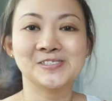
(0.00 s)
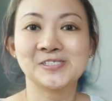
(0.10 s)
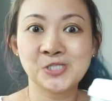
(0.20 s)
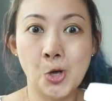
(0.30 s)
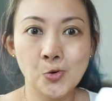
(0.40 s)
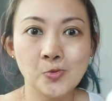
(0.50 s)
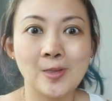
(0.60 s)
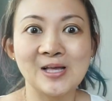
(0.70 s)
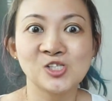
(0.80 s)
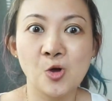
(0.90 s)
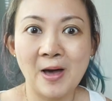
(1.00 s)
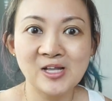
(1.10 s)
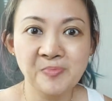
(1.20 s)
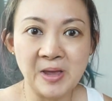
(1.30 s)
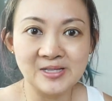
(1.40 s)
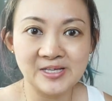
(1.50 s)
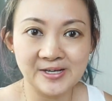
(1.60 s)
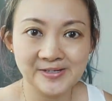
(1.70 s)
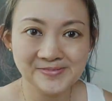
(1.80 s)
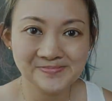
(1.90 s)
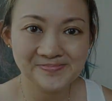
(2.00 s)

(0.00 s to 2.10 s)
So let's go back to painting.